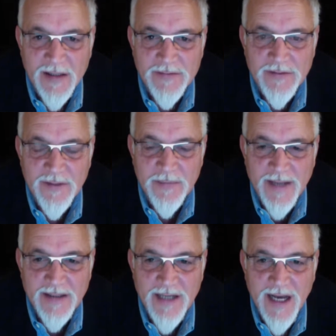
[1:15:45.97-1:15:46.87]
So the
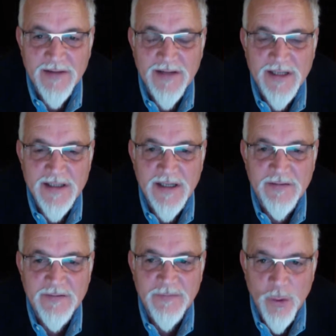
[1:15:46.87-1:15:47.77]
Magna Carta is actually a
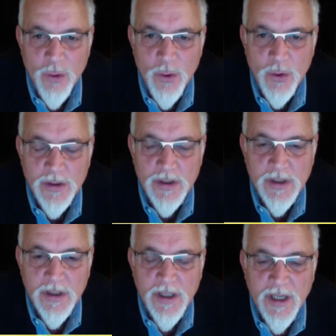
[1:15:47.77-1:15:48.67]
fraud,
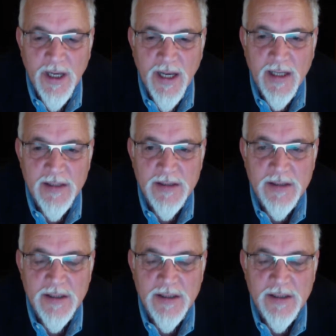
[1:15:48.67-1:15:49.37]
and